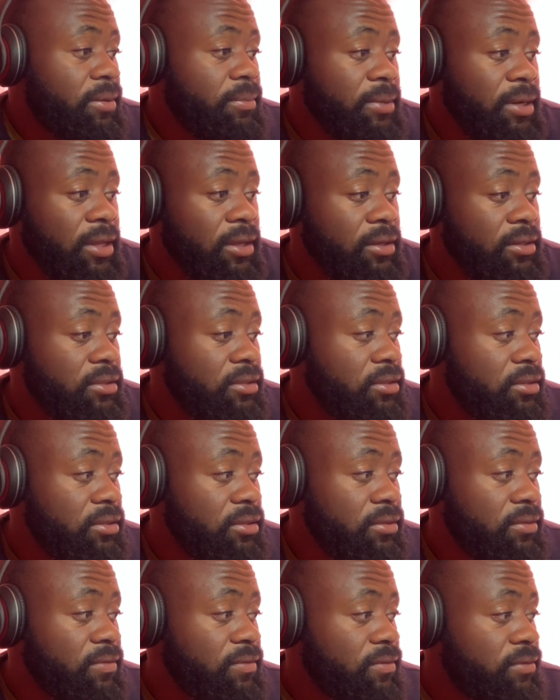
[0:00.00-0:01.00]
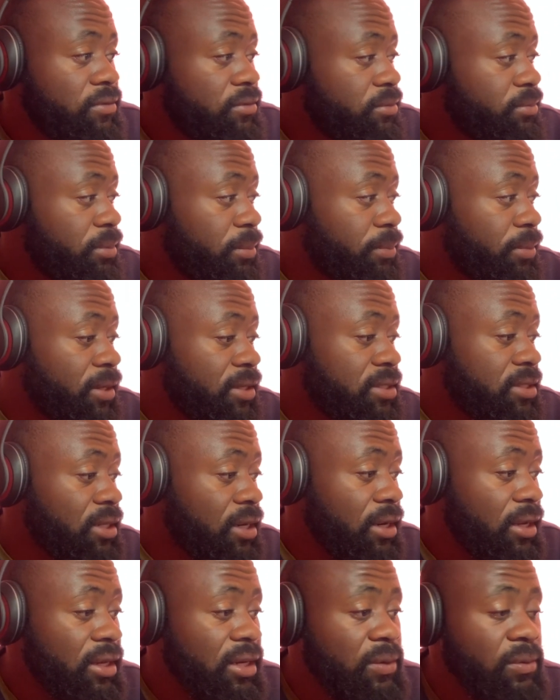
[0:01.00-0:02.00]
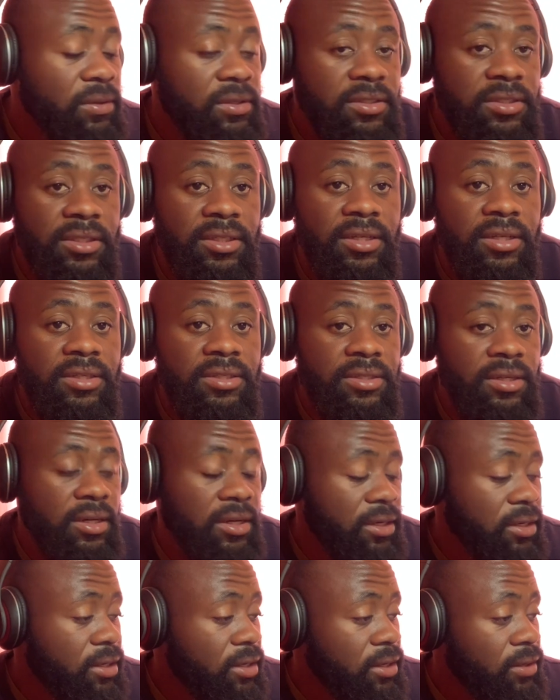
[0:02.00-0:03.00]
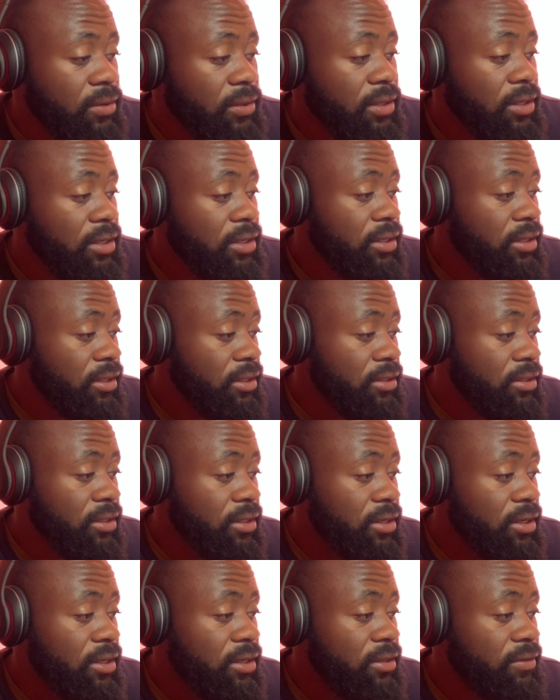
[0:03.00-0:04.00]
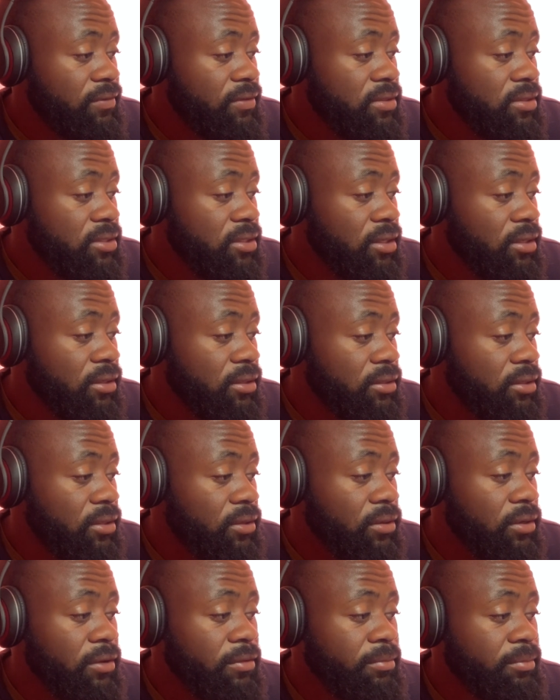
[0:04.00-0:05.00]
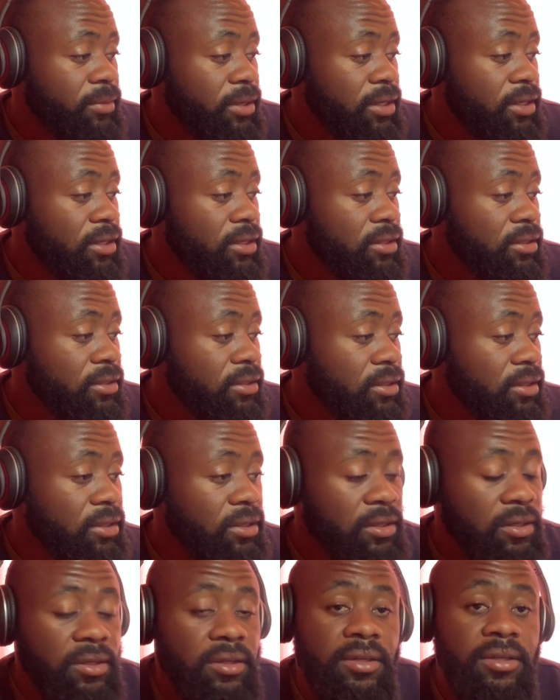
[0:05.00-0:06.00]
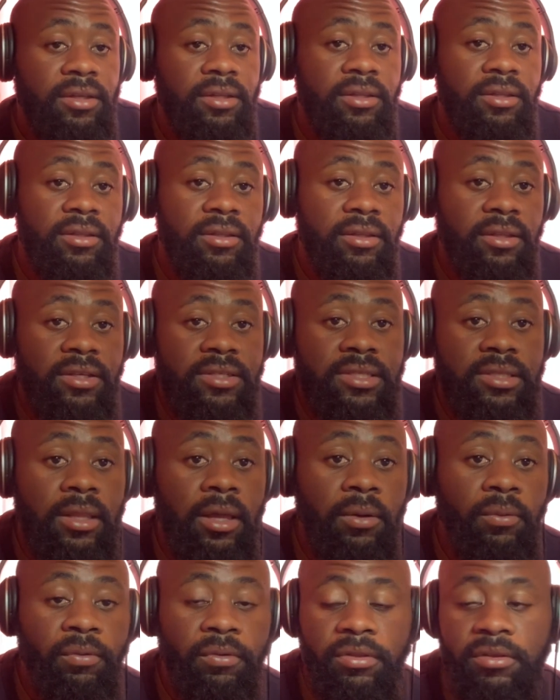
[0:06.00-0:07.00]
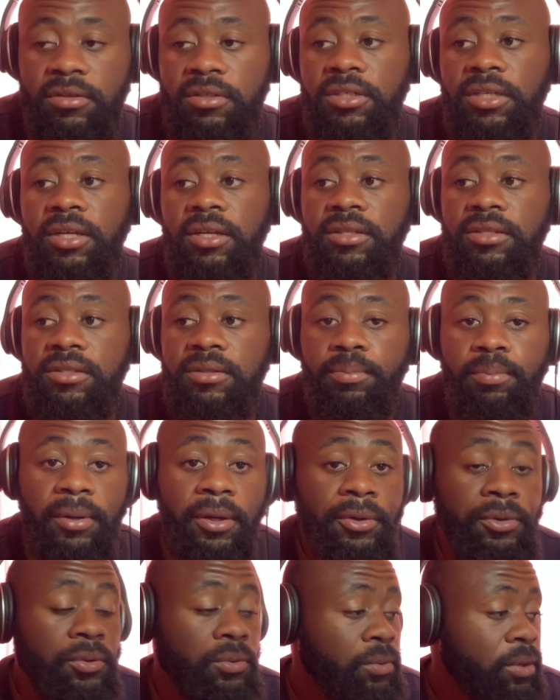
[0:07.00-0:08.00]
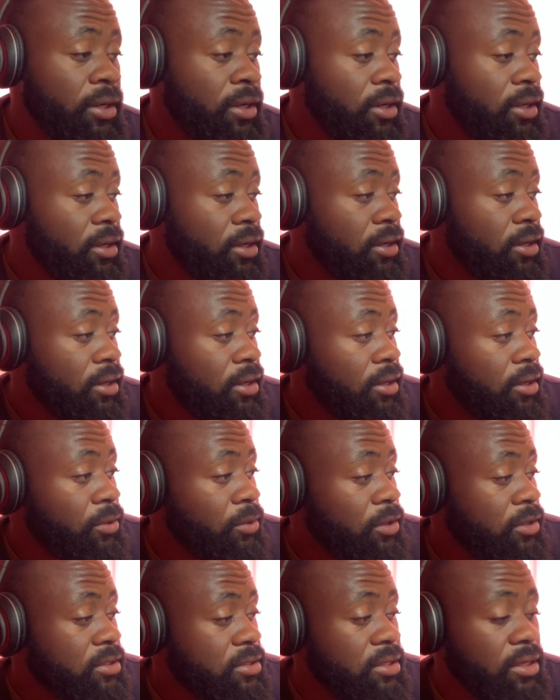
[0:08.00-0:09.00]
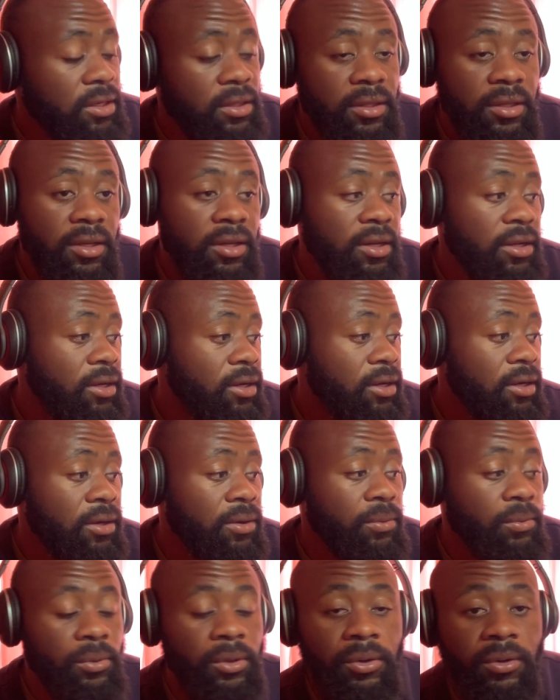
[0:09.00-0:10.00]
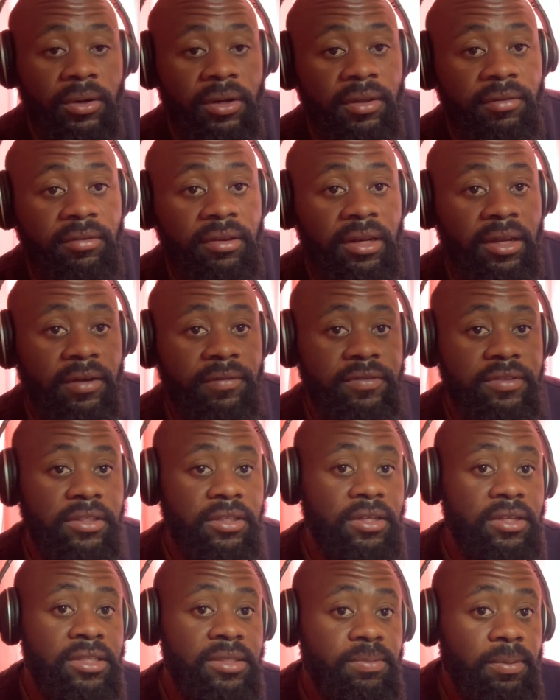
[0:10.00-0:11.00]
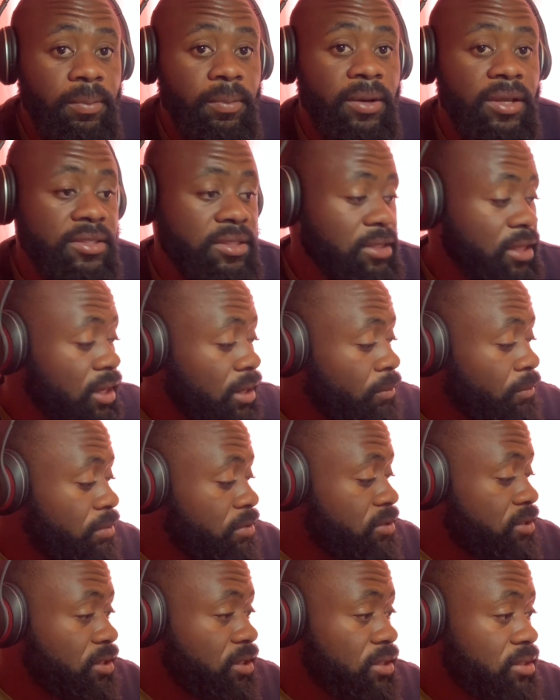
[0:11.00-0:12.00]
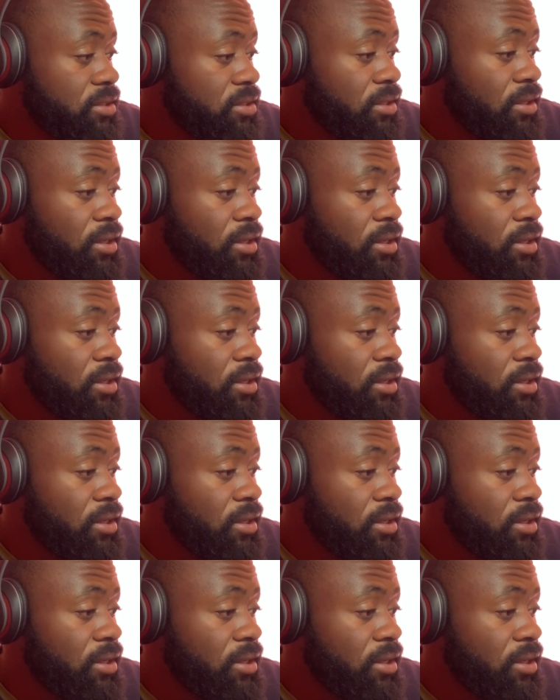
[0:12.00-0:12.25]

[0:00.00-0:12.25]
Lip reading: I'm like, Chief, people are struggling with chickens right now currently. They can't even sell. They don't have market. They're stuck with chickens. But you are saying that we don't have enough chickens. People are stuck with chickens.